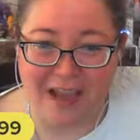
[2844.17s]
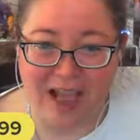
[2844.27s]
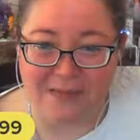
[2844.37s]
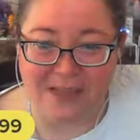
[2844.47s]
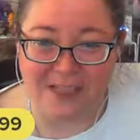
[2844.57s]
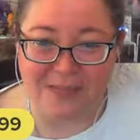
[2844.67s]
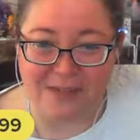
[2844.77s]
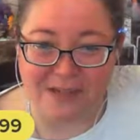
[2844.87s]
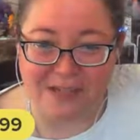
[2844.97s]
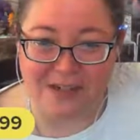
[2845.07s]
Hive and
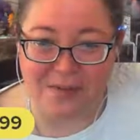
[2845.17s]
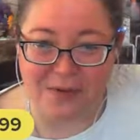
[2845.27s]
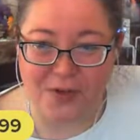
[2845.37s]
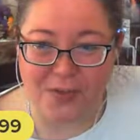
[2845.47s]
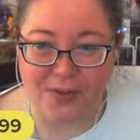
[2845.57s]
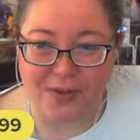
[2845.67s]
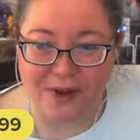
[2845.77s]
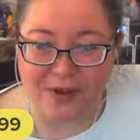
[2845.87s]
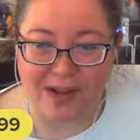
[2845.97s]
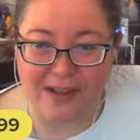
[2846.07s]
Steemit, that's enough for you?
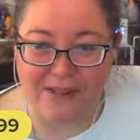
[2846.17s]
All right.